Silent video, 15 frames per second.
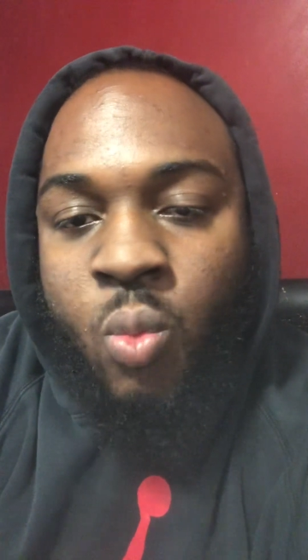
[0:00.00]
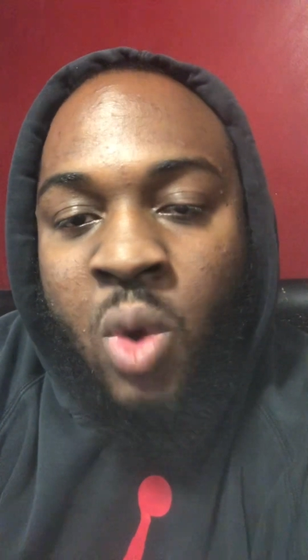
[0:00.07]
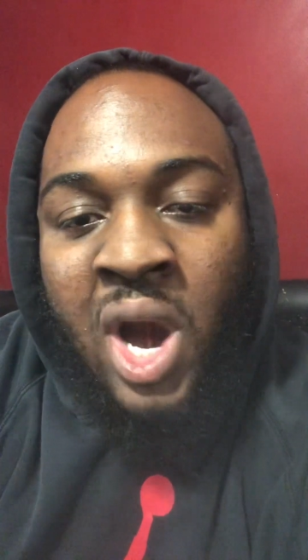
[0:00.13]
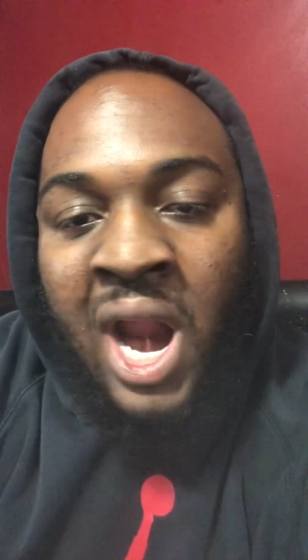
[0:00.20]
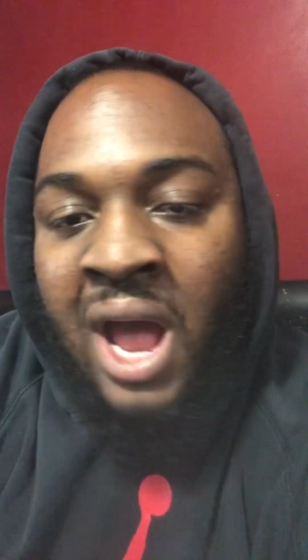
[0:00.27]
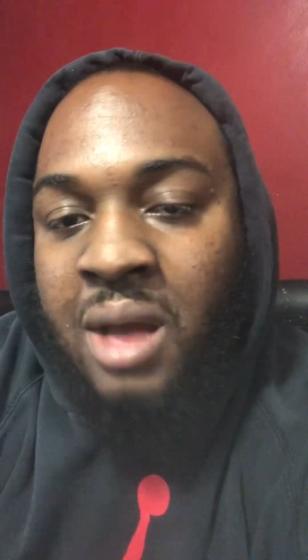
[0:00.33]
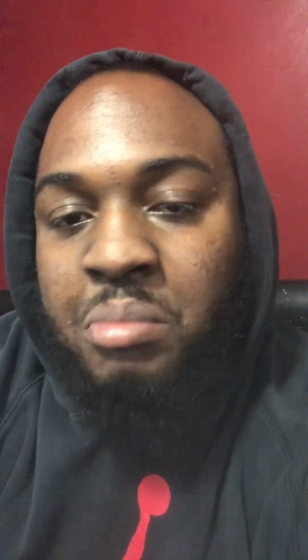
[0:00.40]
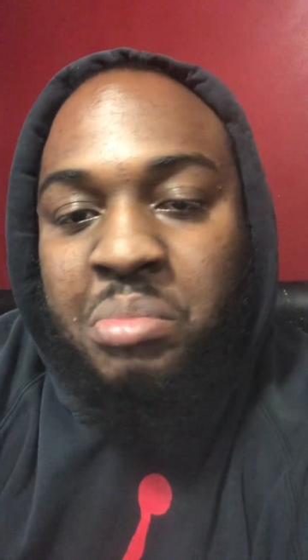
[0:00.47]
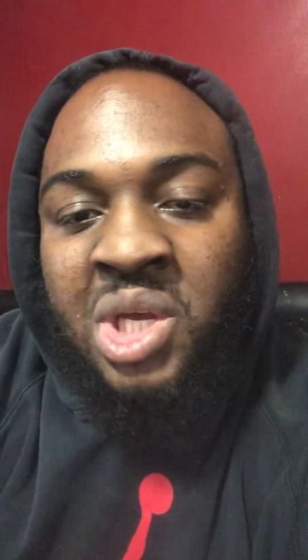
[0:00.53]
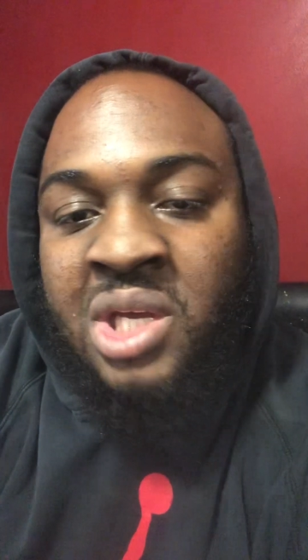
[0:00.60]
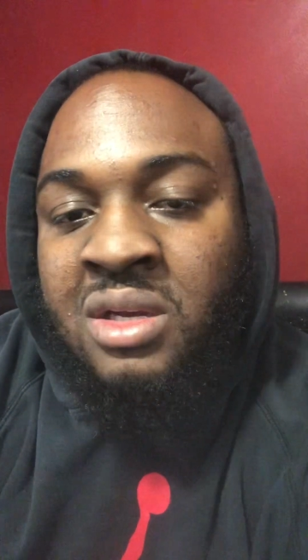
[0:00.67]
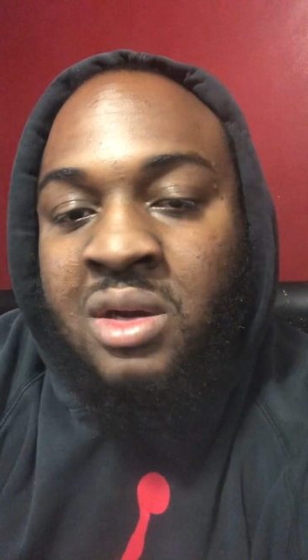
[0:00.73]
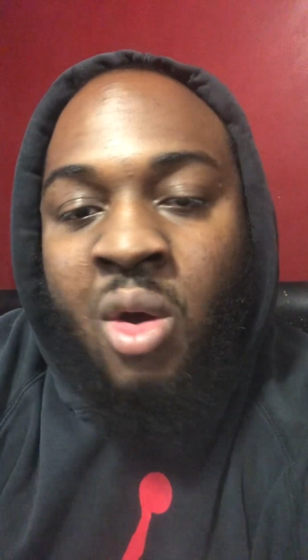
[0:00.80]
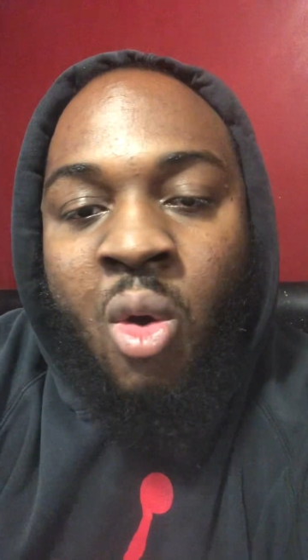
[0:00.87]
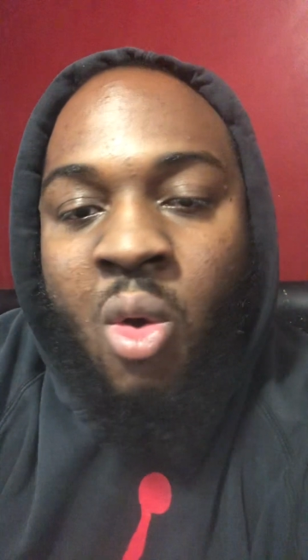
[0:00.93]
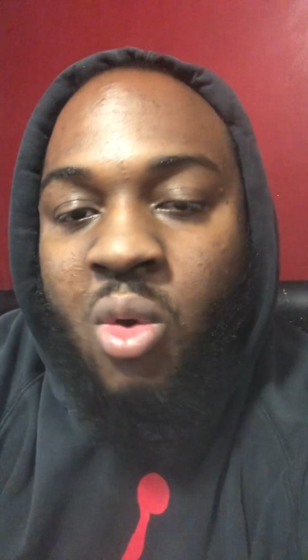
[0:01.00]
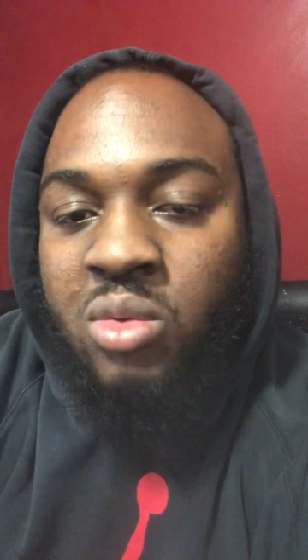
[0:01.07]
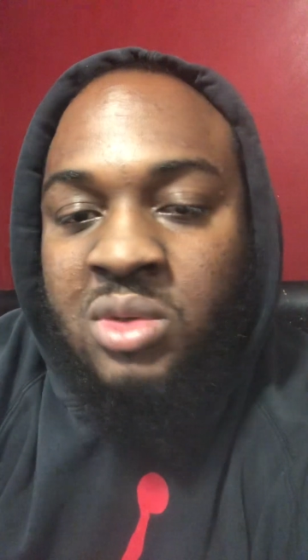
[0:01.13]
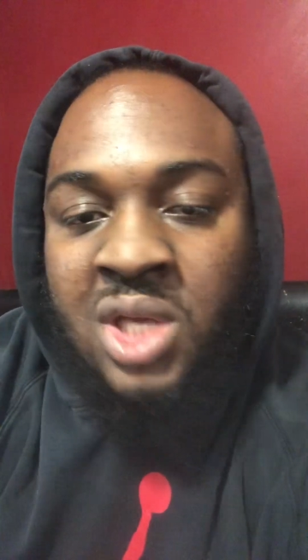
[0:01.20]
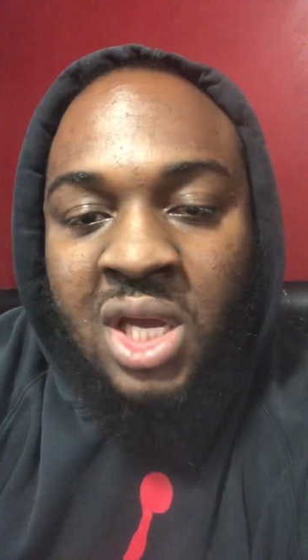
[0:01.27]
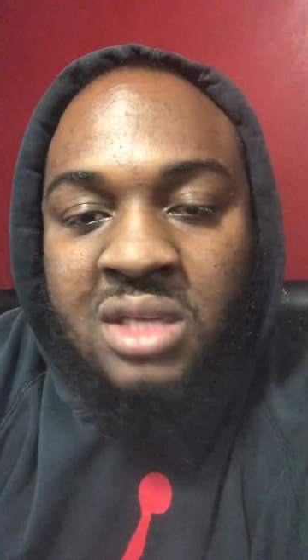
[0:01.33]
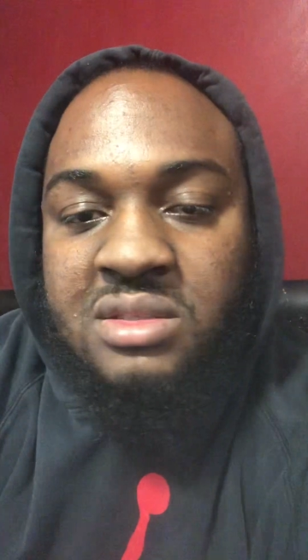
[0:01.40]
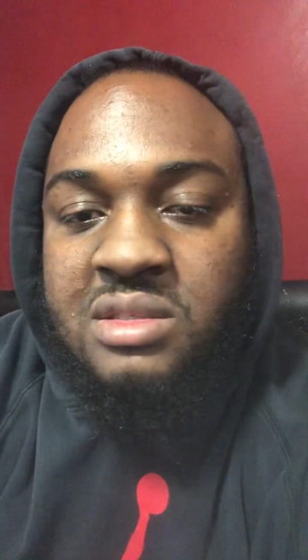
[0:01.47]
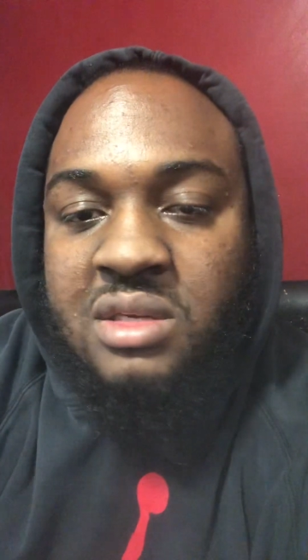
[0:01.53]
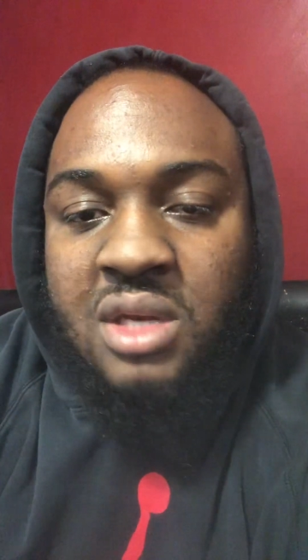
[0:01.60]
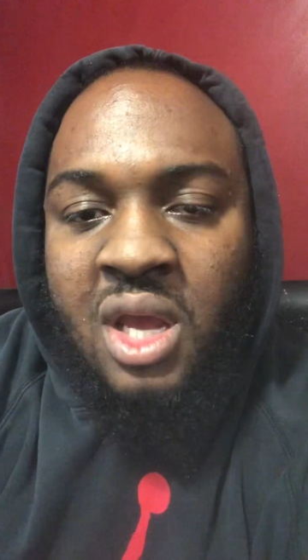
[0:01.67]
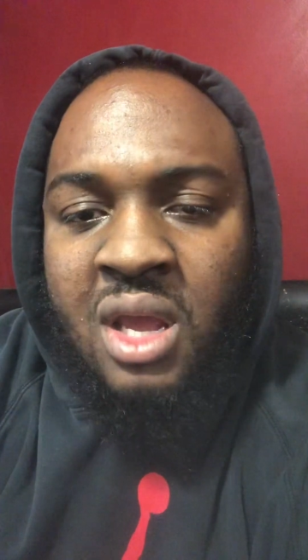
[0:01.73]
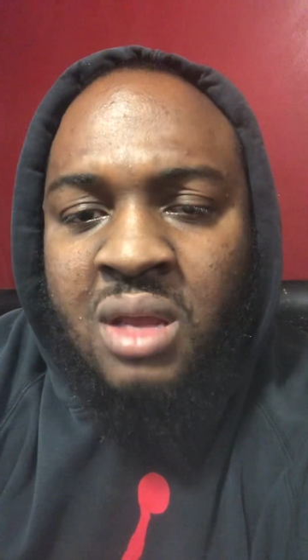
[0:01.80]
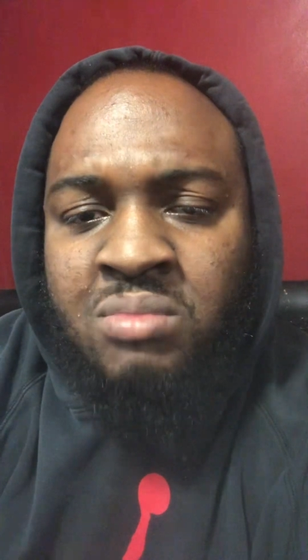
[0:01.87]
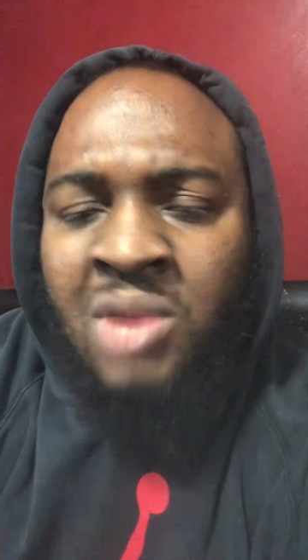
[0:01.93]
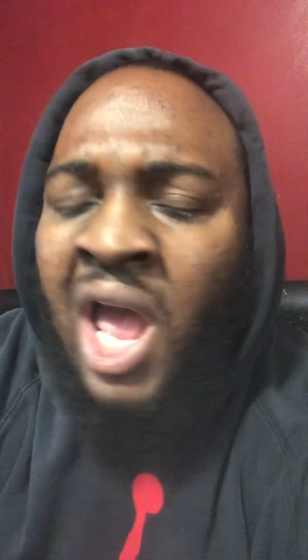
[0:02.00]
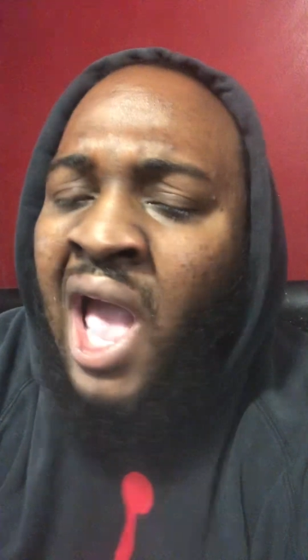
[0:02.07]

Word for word: where i been all day today.